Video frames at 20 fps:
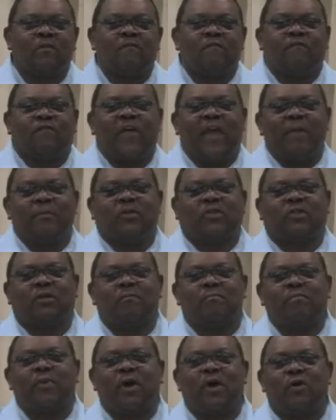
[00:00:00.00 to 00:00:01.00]
Famous
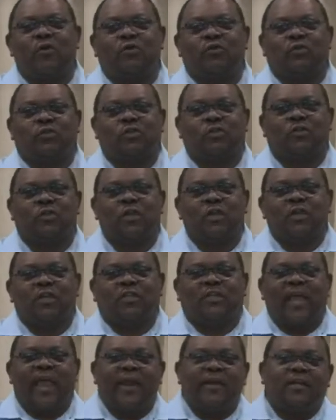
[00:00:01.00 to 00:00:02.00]
composers
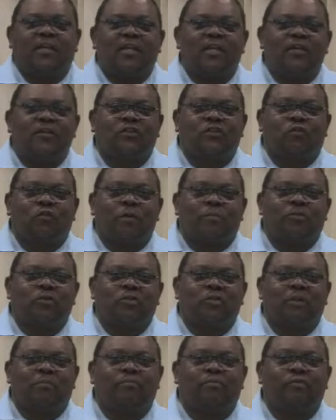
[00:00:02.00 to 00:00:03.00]
take these
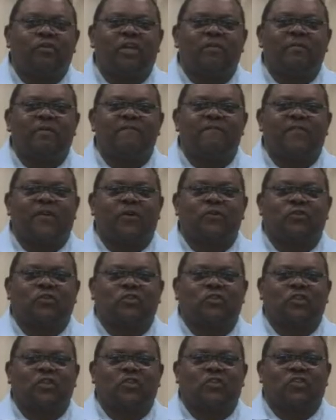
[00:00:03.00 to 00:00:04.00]
scriptures and put them in
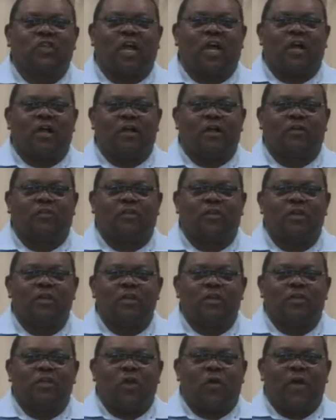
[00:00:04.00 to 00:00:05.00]
verses and songs.
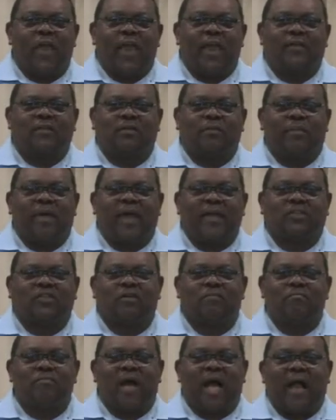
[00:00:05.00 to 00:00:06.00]
Johann
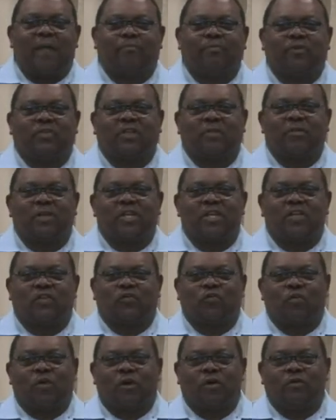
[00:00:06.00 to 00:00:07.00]
Sebastian Bach put them in
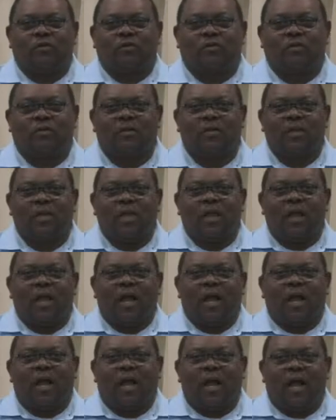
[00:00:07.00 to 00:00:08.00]
his works.
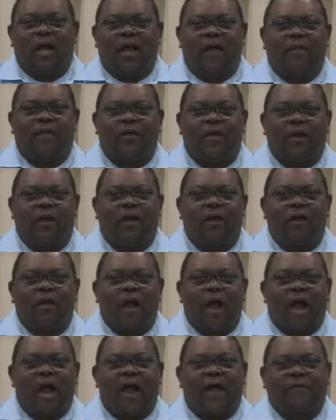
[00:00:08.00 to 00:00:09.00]
Other
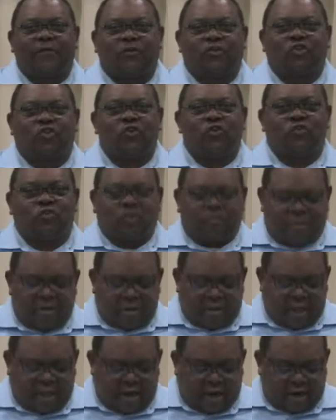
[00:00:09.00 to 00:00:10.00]
authors use them
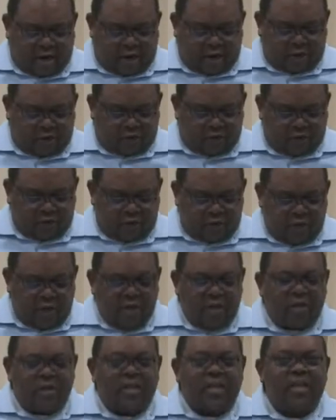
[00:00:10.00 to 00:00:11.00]
in theirs.
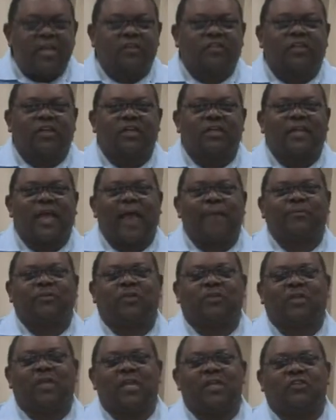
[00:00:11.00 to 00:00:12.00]
These are the types
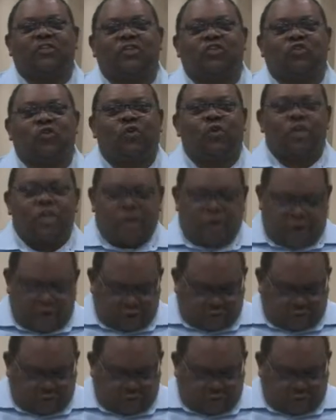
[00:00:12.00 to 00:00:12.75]
of things that you'll hear